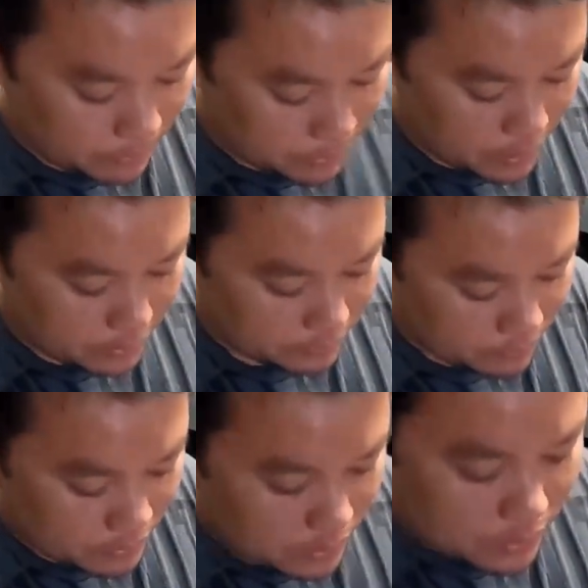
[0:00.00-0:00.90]
right,
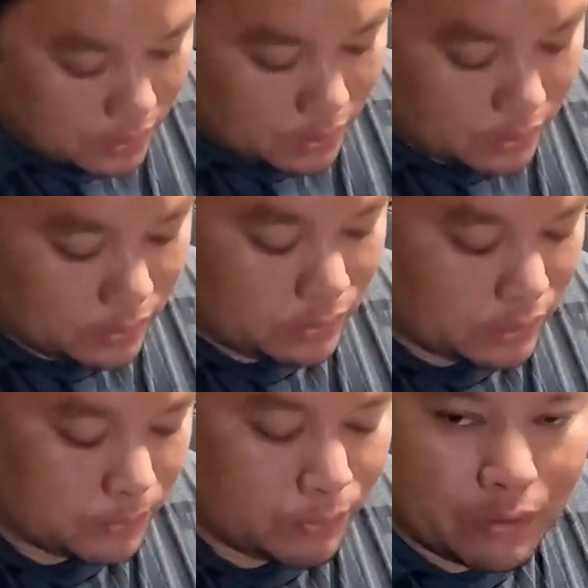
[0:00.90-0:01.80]

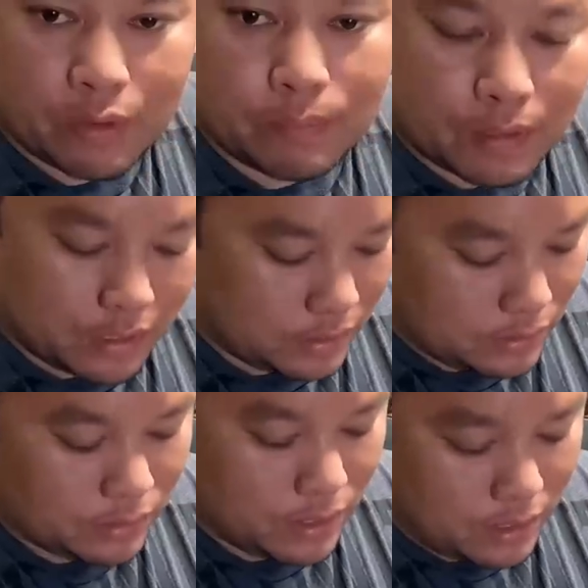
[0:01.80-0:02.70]
the spring will be
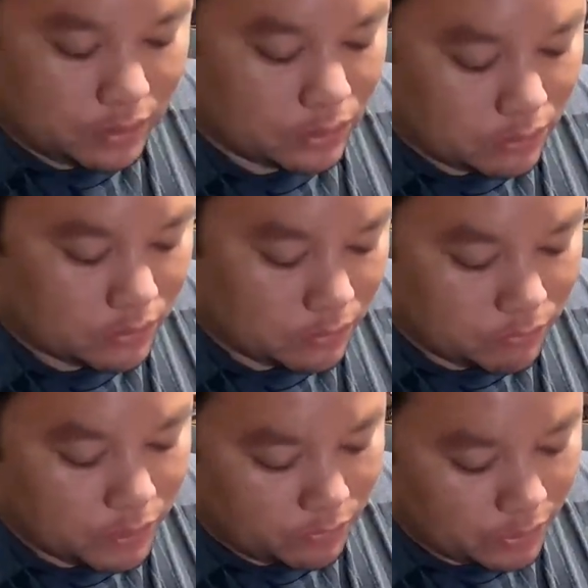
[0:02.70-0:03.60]

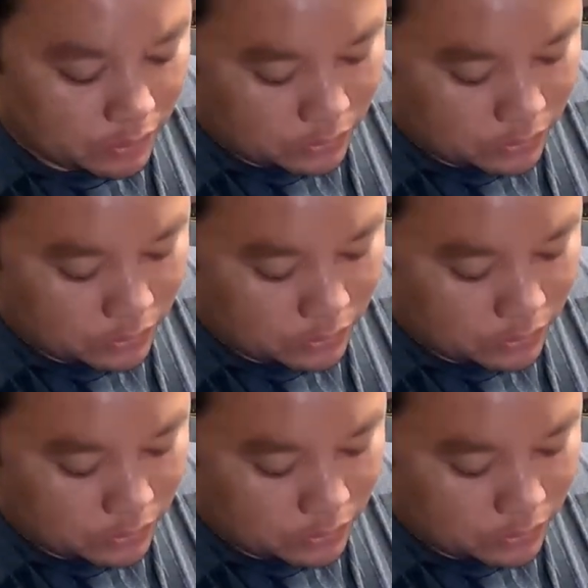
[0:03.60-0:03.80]
really